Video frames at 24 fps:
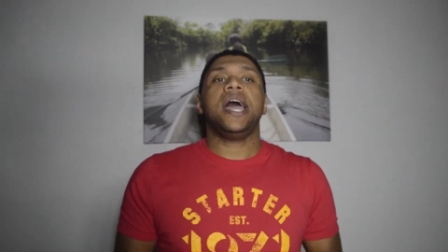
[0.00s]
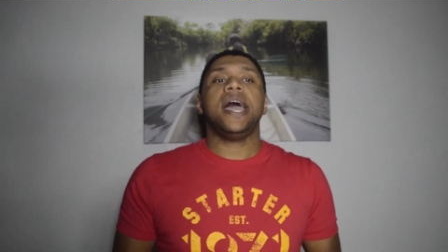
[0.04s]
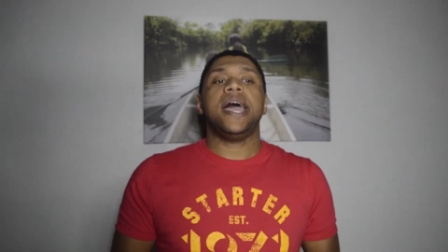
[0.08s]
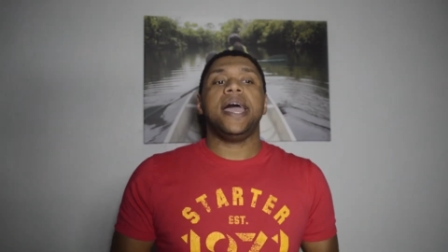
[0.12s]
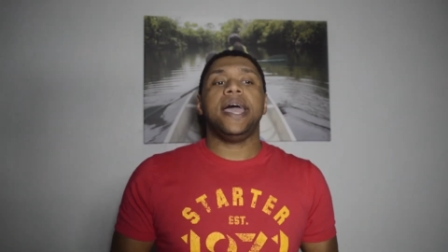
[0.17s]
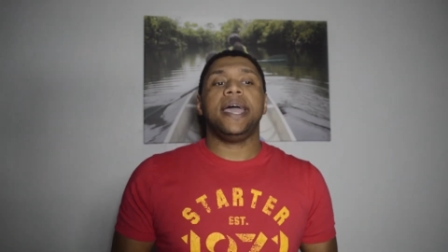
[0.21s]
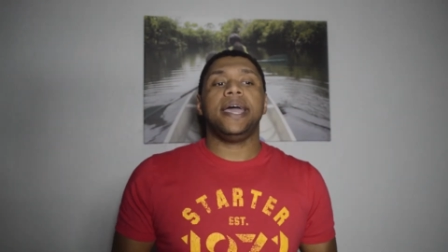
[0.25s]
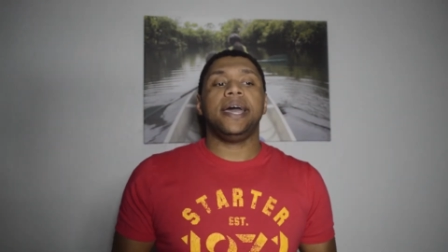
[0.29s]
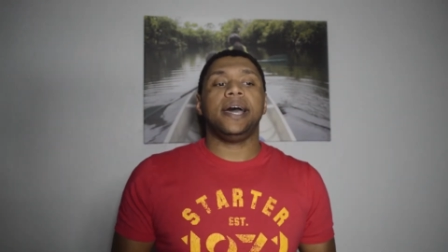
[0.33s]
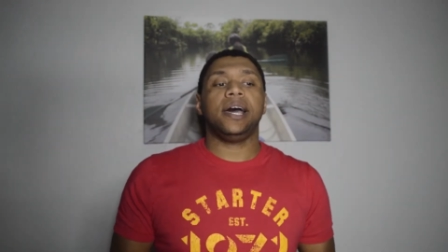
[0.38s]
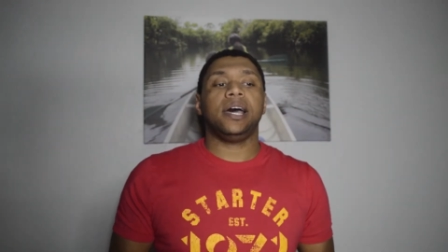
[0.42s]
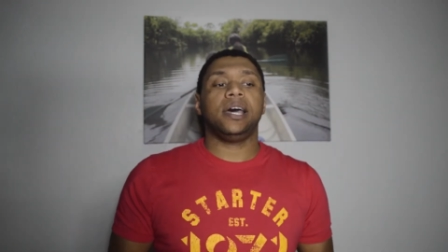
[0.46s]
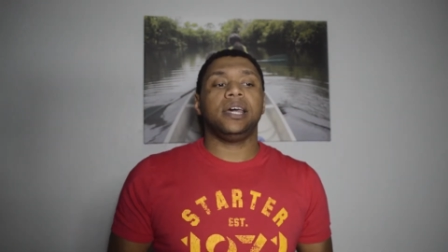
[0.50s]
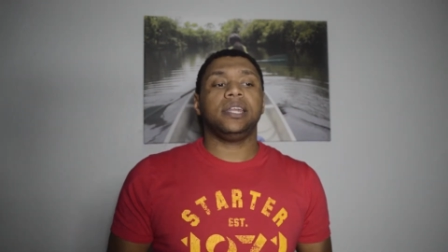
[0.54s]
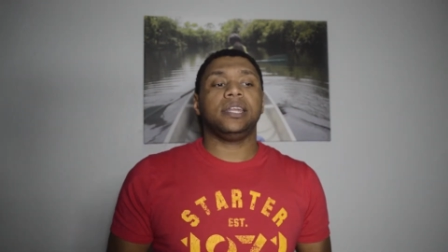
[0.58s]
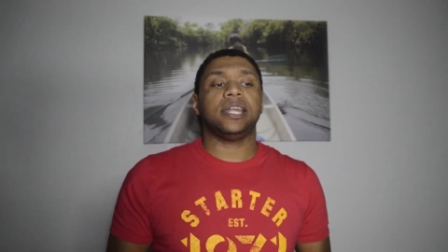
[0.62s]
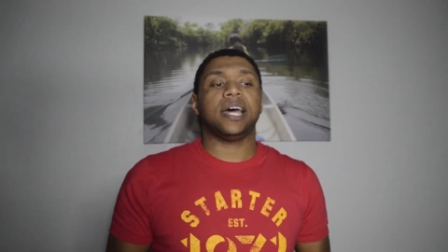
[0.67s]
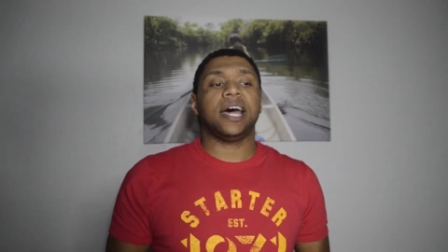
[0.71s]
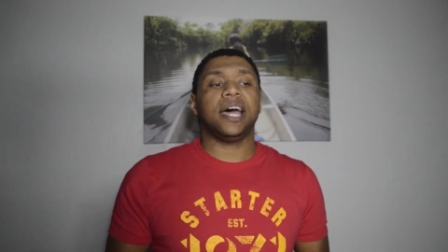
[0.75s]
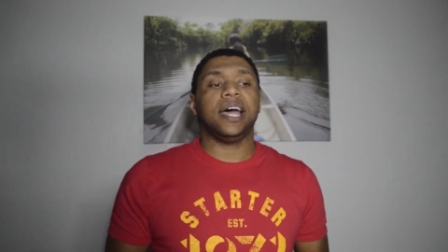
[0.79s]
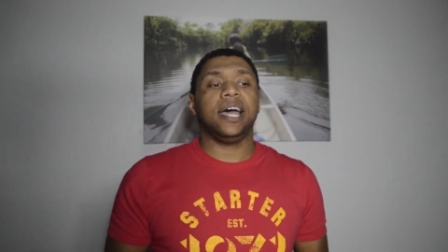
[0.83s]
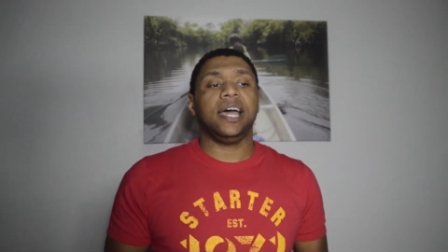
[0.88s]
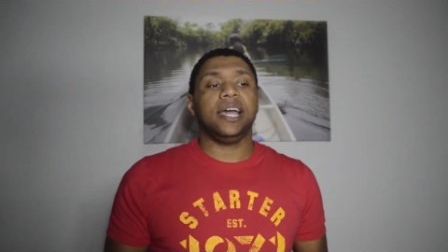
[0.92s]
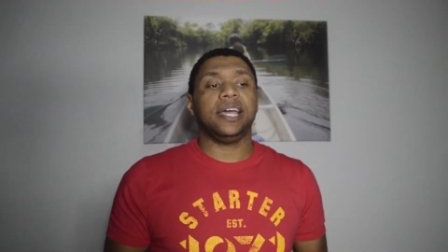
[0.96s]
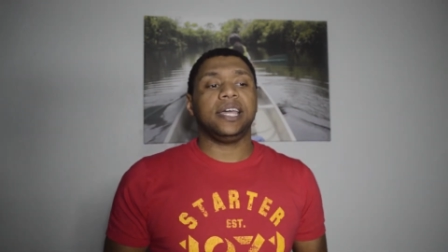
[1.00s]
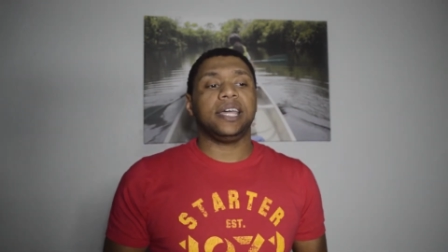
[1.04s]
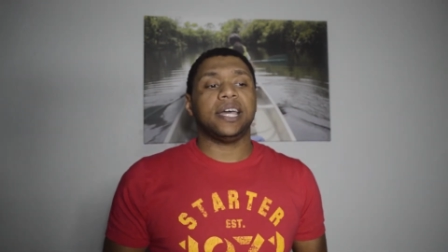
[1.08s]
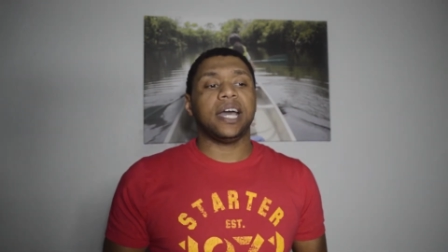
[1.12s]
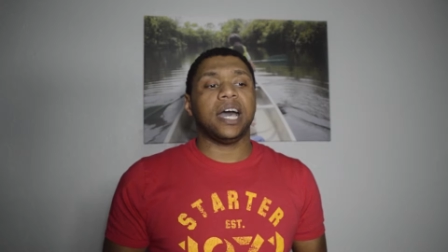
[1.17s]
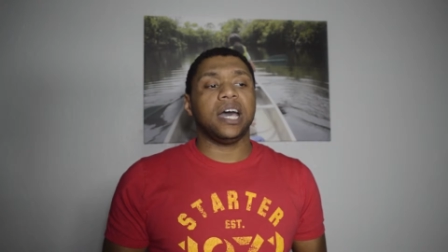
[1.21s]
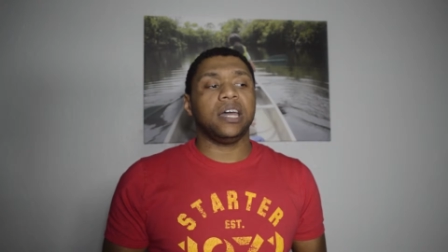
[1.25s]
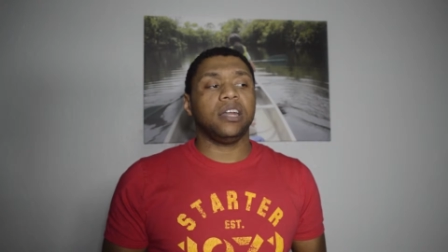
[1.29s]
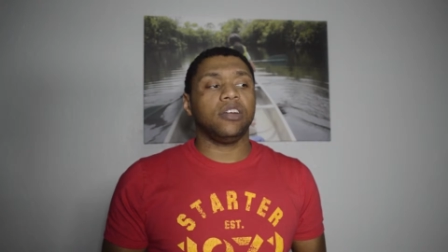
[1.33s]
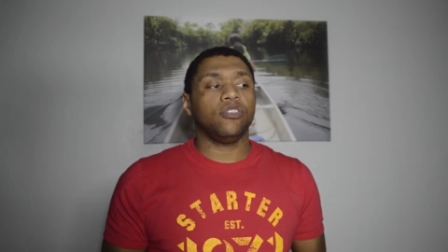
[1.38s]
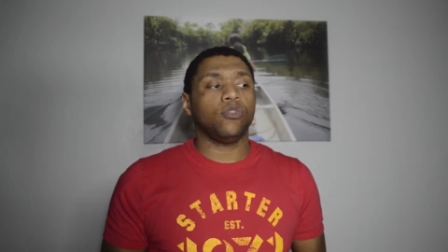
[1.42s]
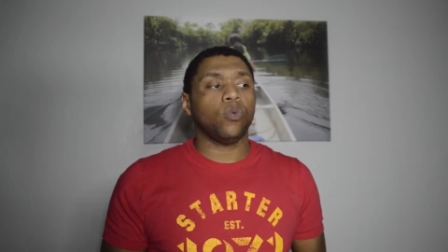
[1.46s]
and I
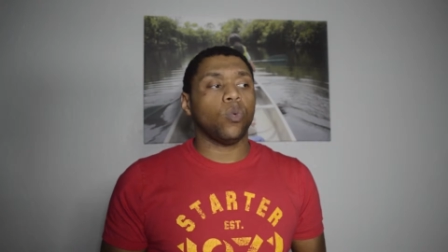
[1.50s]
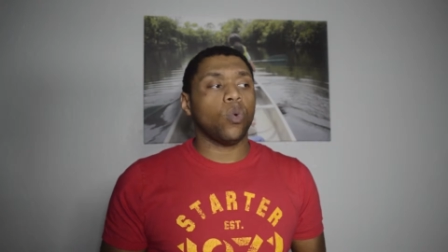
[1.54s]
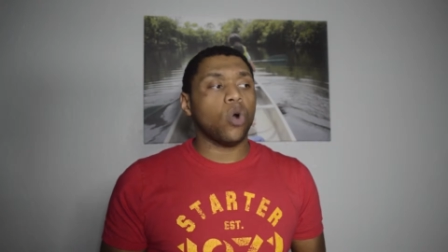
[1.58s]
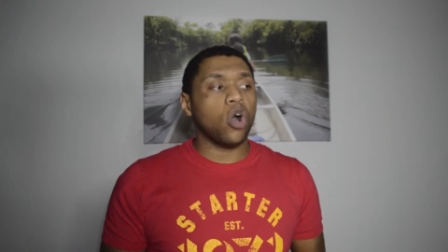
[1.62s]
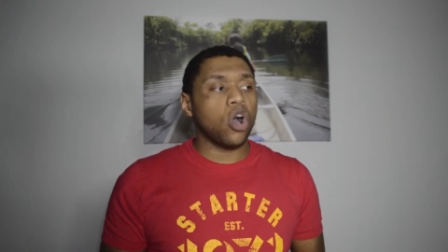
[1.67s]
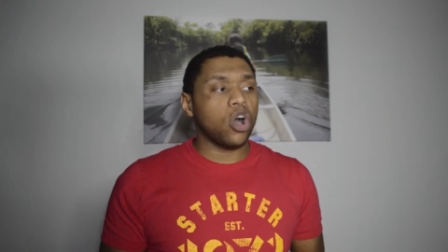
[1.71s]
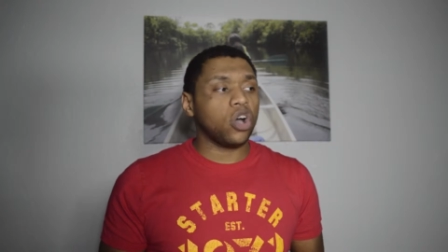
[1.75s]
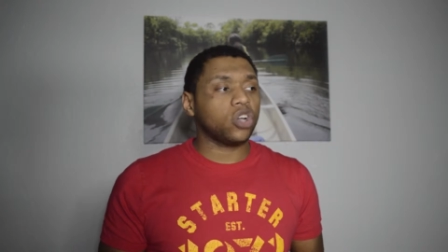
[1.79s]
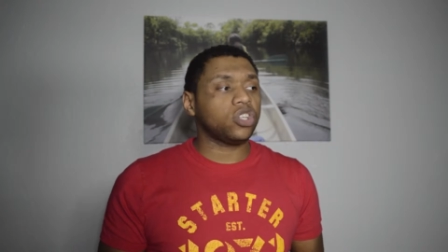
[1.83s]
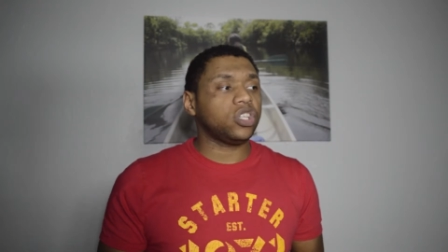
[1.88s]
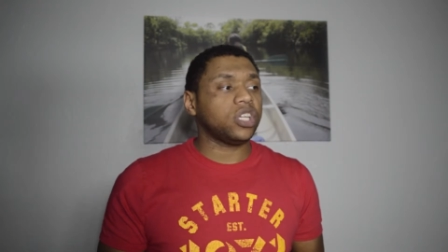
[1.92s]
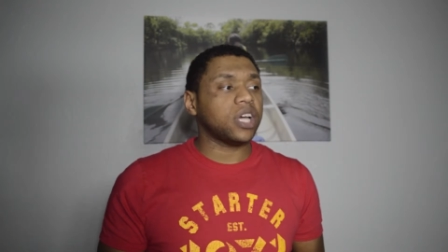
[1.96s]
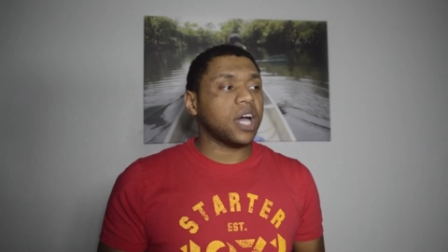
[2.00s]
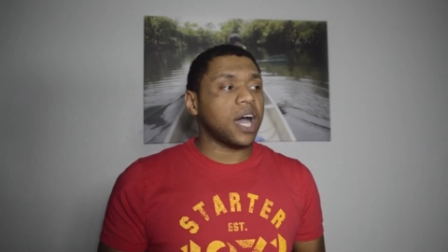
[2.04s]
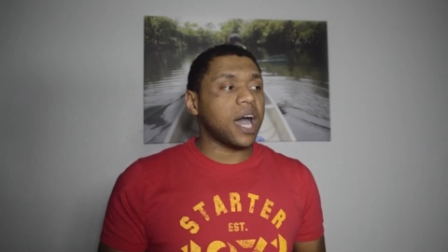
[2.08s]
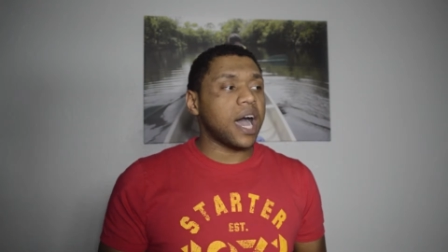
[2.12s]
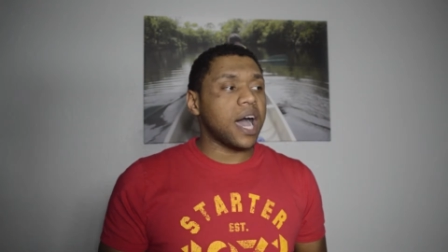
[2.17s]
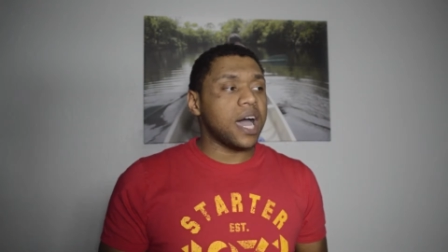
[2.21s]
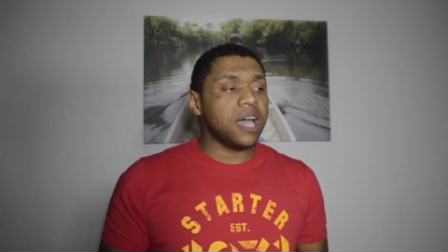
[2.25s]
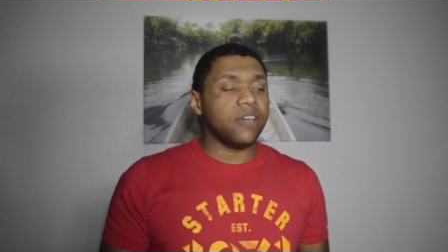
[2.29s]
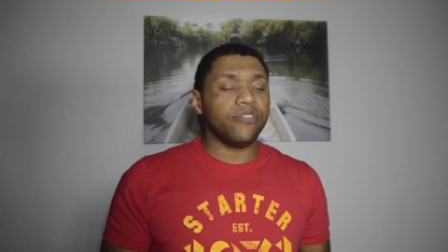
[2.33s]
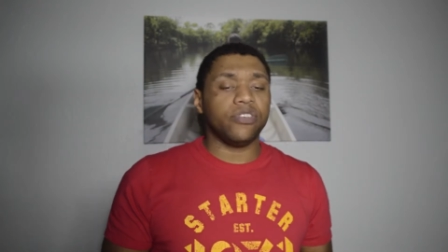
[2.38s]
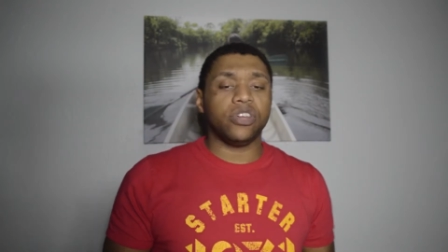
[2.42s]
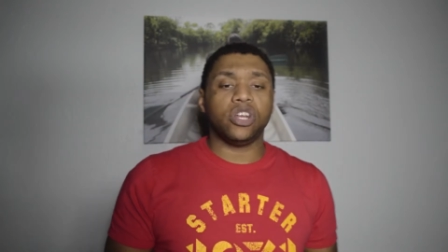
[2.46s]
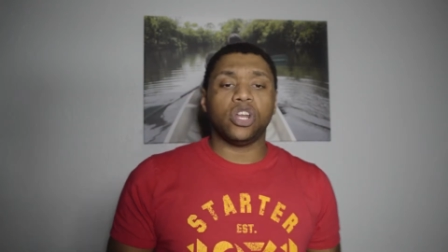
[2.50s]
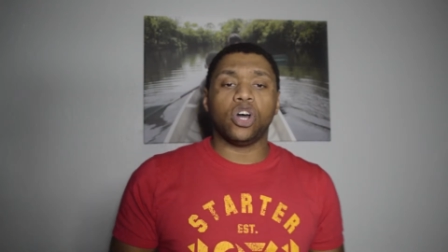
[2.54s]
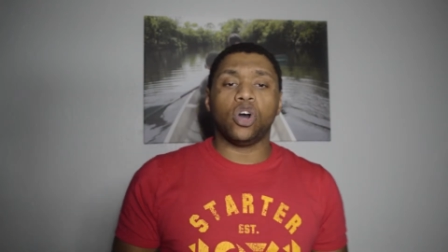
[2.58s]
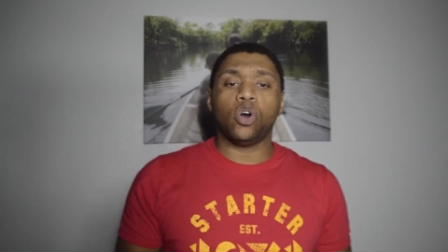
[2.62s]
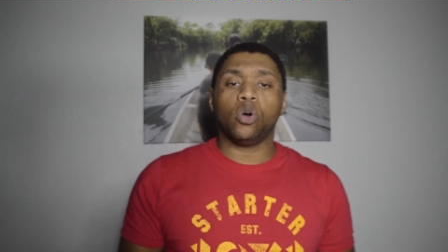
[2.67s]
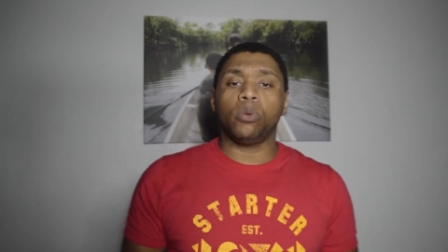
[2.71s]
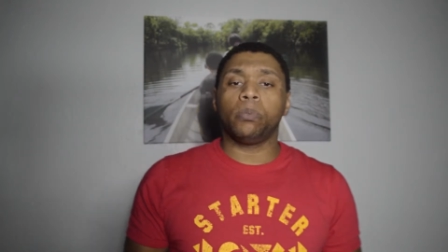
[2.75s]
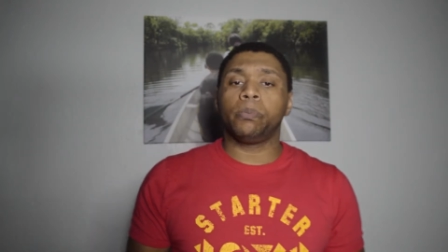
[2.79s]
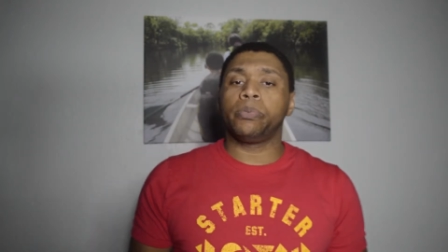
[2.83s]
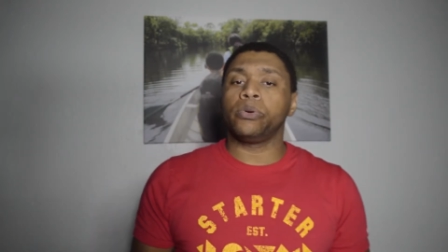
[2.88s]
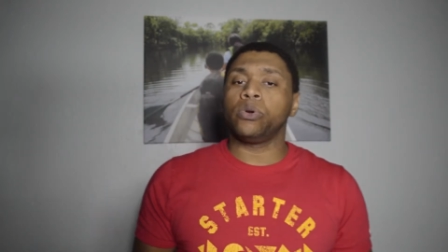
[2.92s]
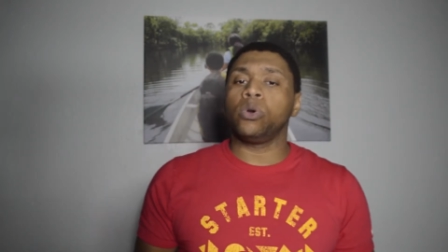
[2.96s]
kind of walked to Ivanhoe